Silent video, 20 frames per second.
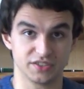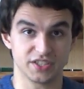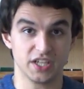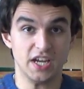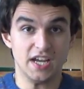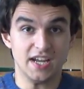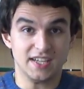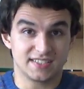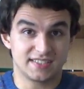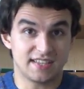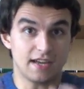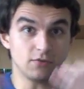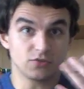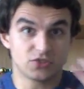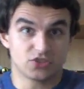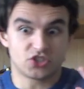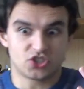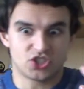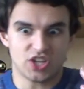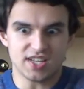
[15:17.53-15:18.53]
So that
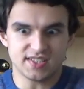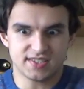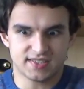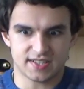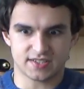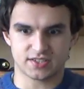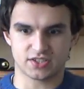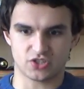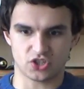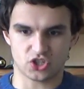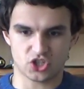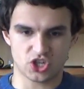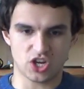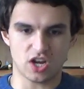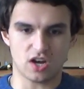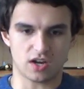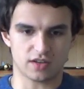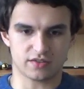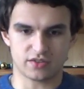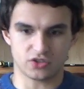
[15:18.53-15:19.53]
was suggesting to the
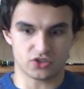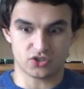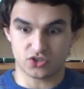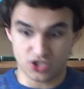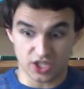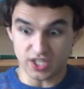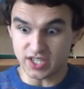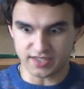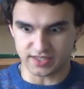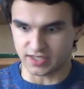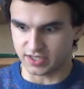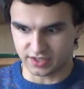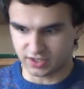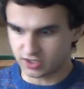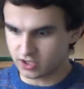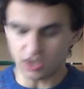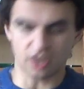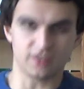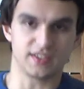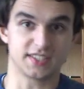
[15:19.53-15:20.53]
shark that, Jesus,
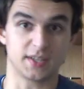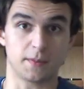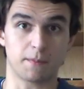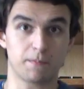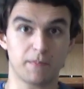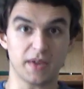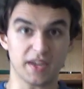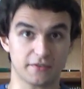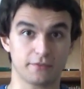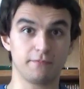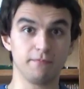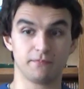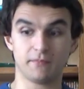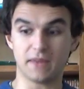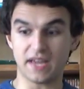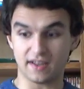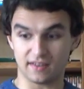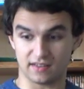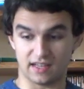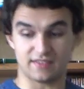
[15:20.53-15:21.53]
God, there's a big
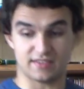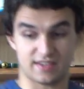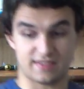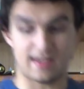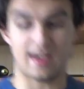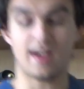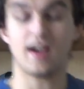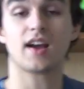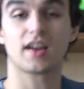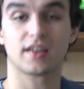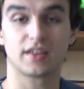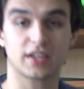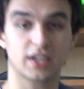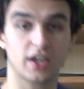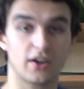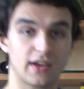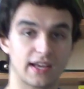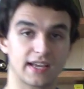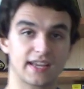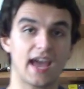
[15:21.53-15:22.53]
meal under there, I'm going to
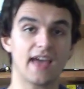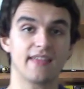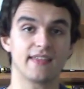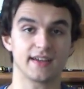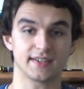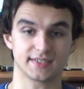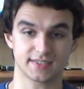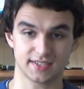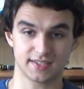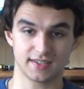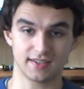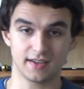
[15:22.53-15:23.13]
go and get it.